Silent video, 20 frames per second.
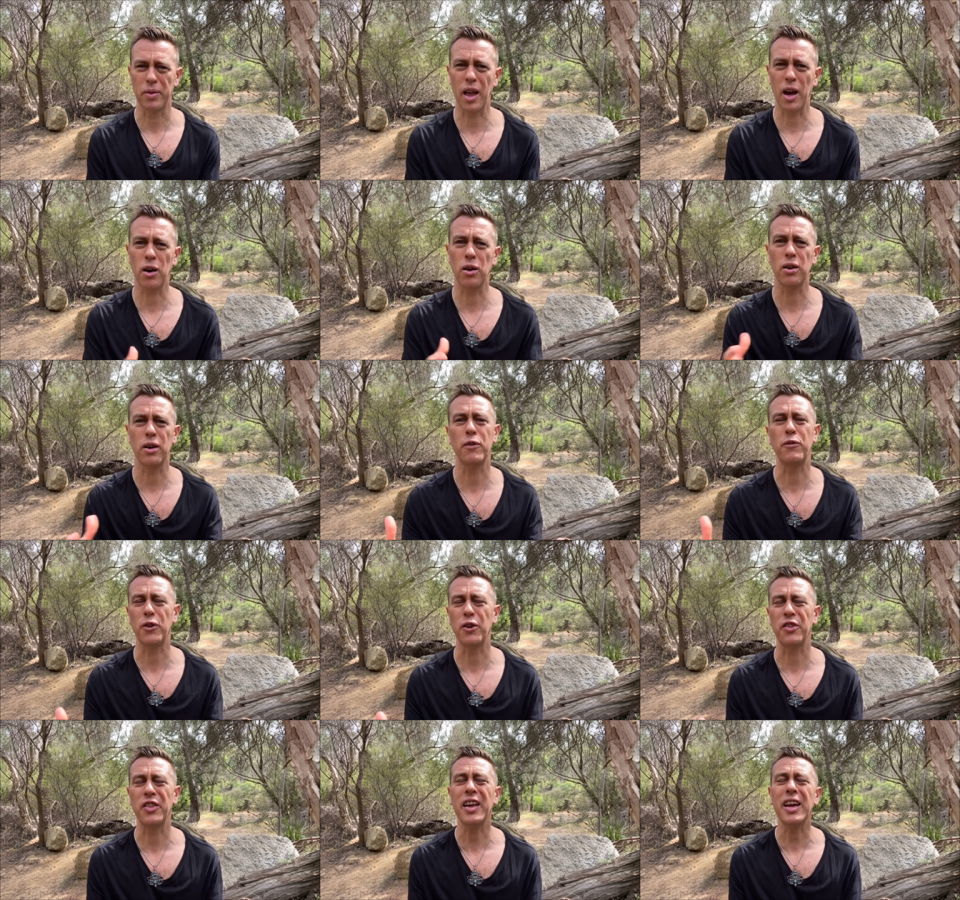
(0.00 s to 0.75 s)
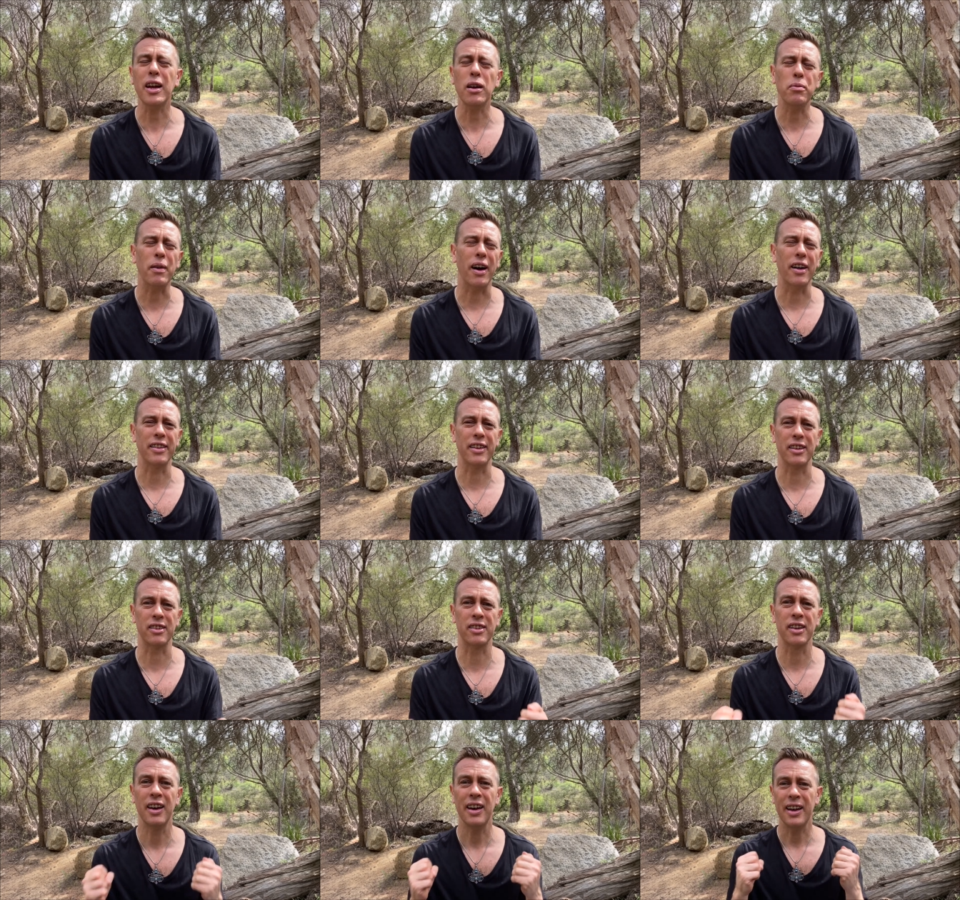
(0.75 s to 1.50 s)
Now, if you think about
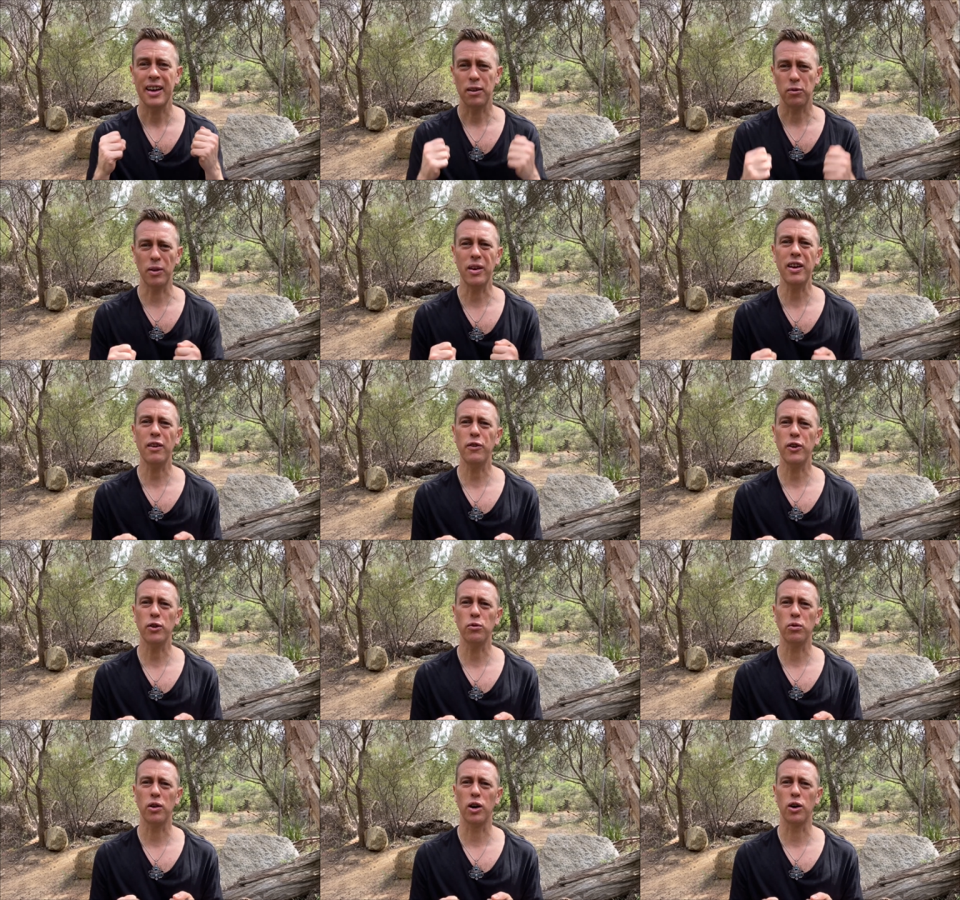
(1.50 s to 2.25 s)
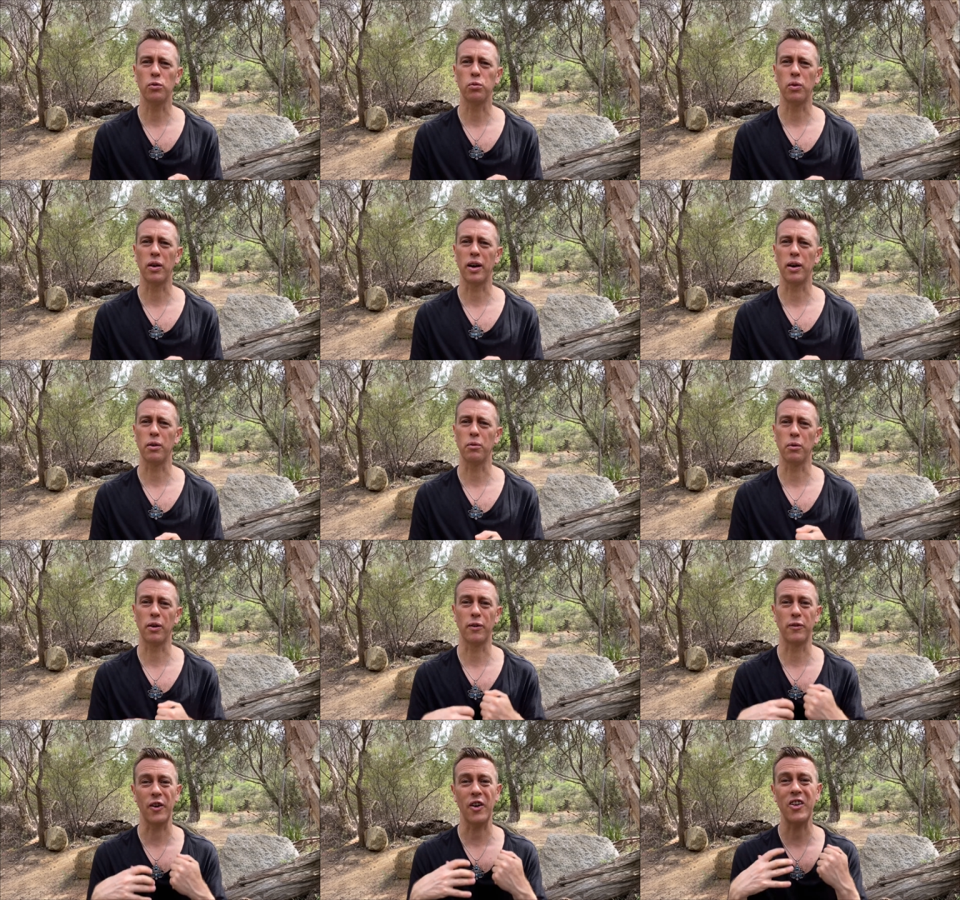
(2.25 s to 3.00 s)
this, we live in a world where
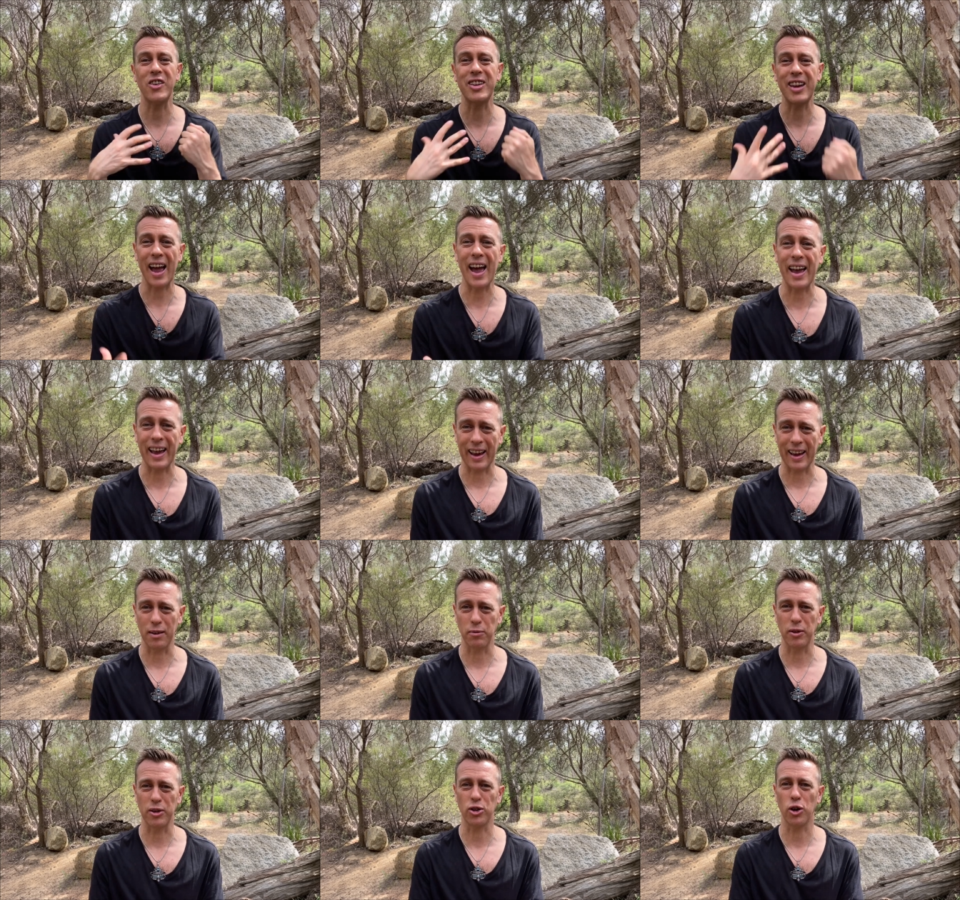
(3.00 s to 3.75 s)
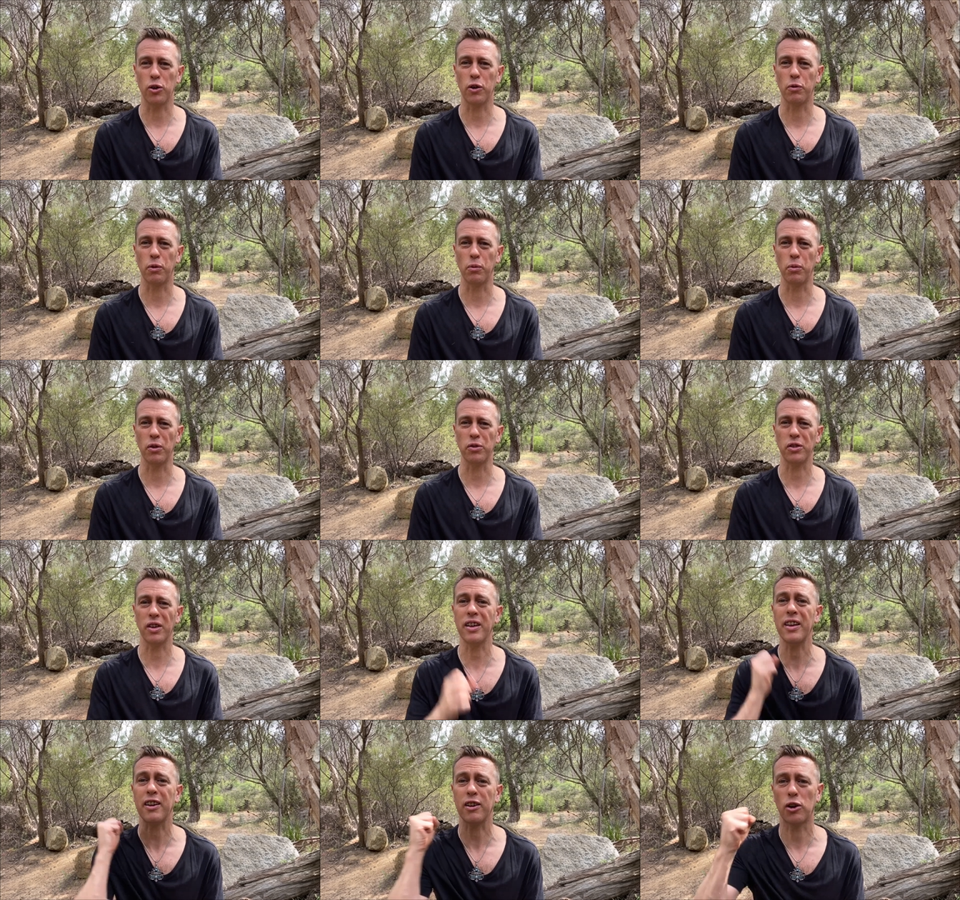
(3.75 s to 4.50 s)
we're very yang and we're told if we
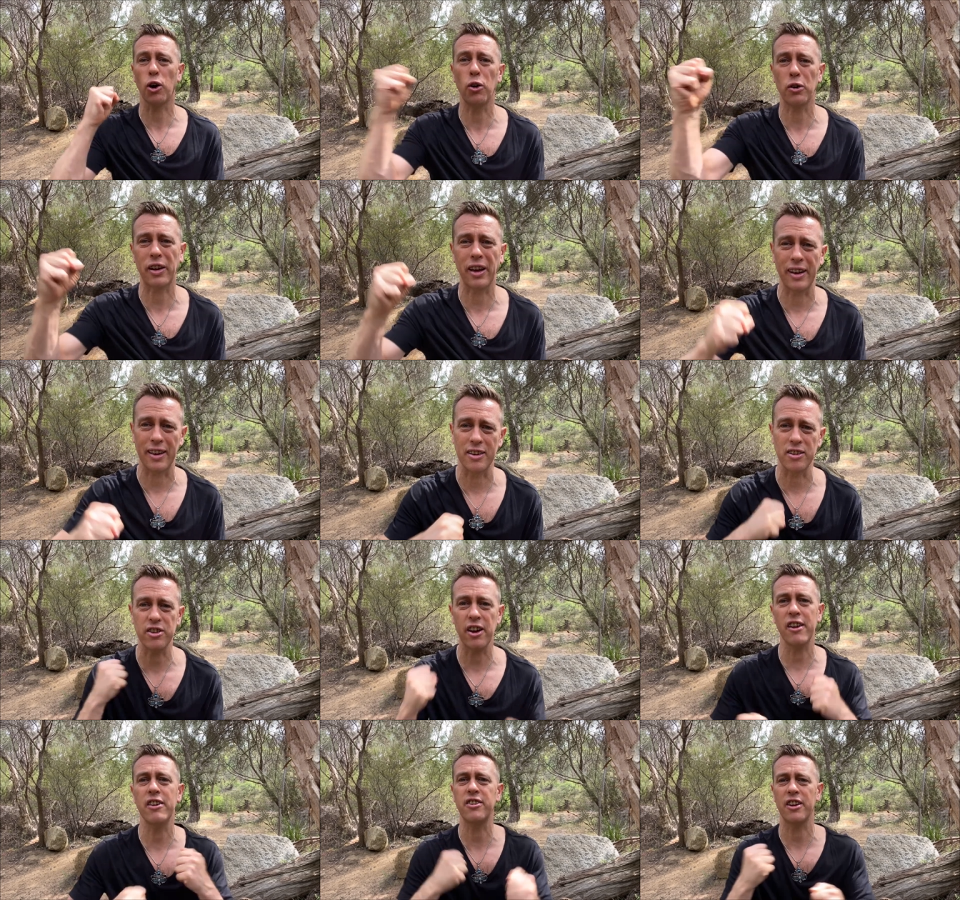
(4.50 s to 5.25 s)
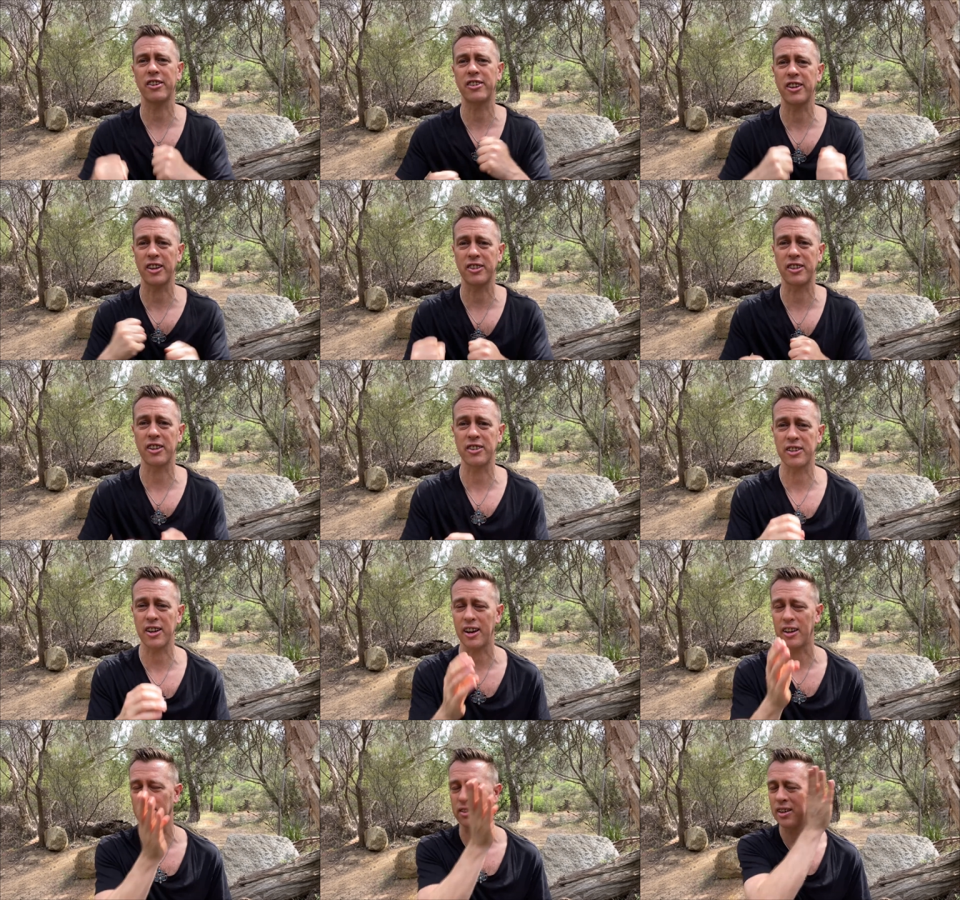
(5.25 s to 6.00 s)
want something, go get it.
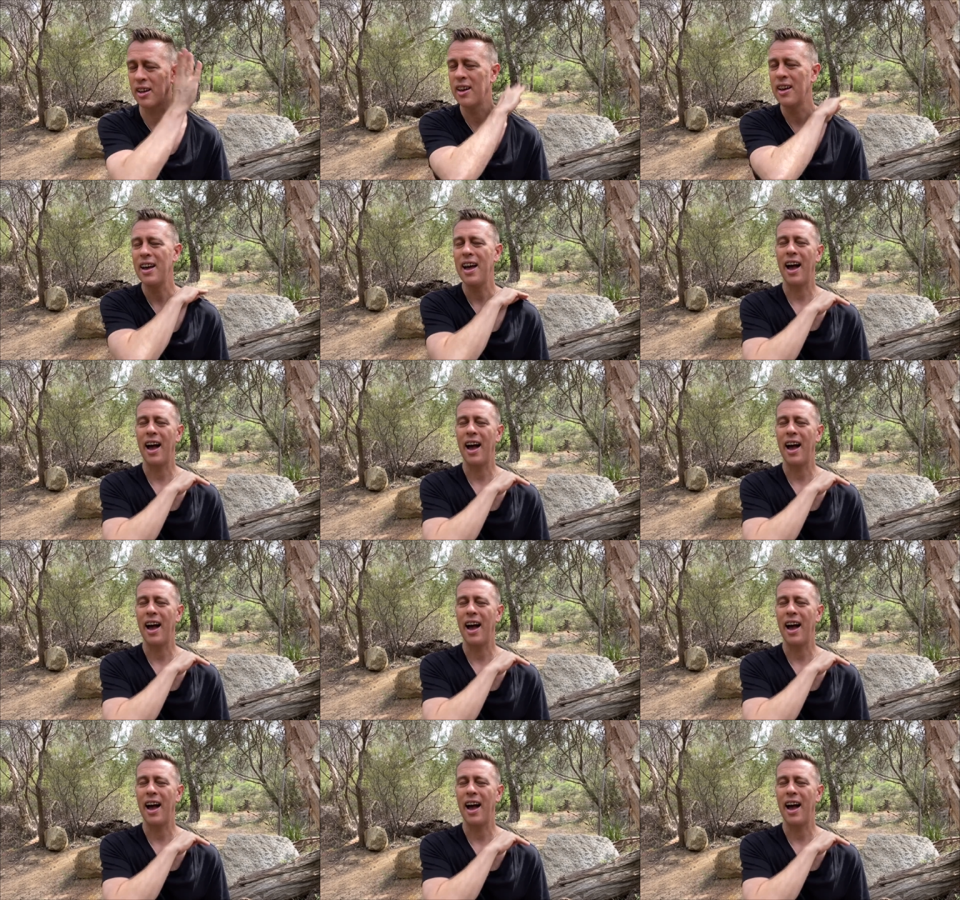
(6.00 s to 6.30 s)
Chase.